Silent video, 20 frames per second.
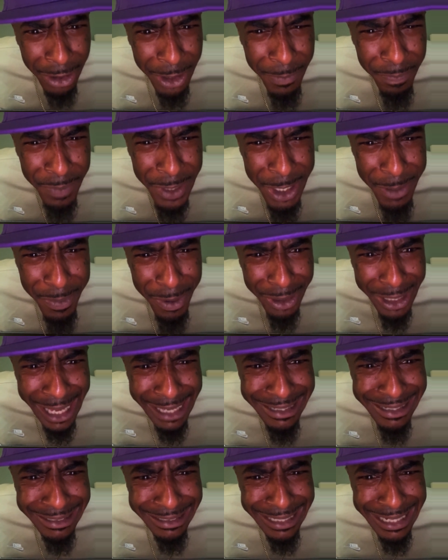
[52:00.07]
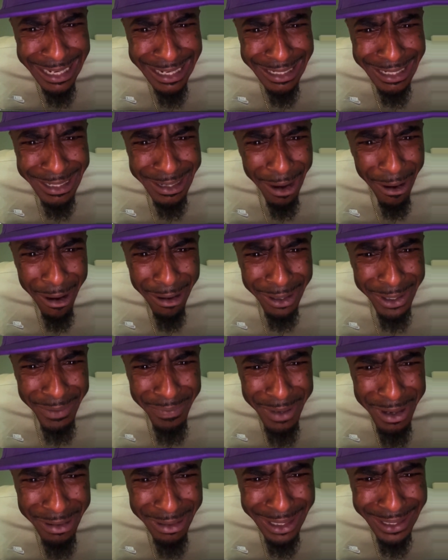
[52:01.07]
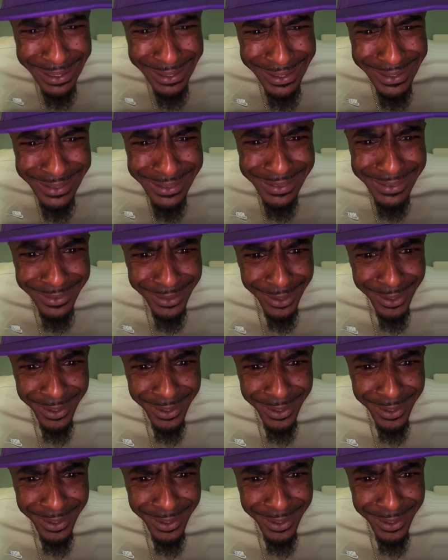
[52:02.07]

are the people that's leading our communities.